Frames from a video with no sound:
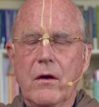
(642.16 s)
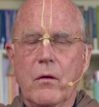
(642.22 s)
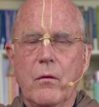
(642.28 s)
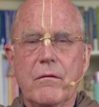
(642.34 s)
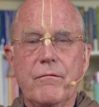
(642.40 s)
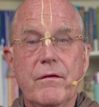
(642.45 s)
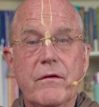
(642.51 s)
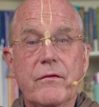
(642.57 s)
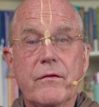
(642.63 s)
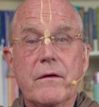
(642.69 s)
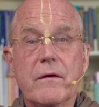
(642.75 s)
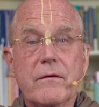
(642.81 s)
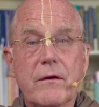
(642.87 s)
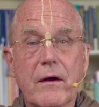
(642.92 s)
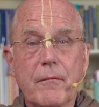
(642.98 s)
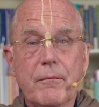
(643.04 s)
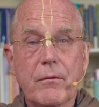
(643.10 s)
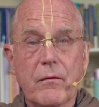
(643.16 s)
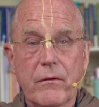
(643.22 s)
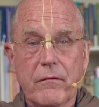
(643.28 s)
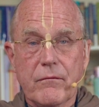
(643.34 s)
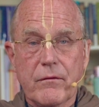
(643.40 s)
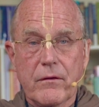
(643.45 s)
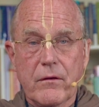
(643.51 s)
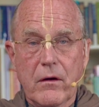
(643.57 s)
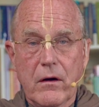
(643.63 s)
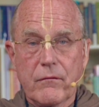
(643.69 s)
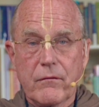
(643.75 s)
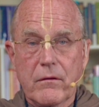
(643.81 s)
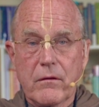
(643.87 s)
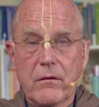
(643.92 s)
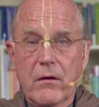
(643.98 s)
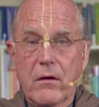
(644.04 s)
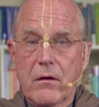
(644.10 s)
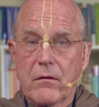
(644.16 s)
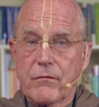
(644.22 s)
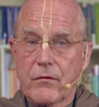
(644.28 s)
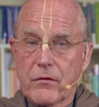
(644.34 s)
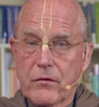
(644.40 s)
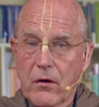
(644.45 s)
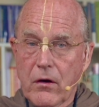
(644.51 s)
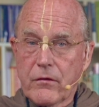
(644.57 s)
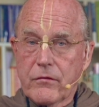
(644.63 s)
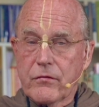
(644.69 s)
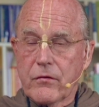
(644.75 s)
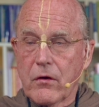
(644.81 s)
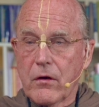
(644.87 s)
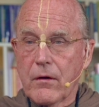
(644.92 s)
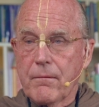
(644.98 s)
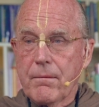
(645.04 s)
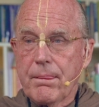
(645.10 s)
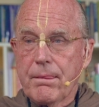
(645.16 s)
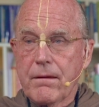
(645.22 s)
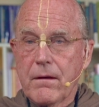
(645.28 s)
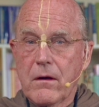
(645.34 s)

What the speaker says: would visit a temple in Vrindavan for darshan,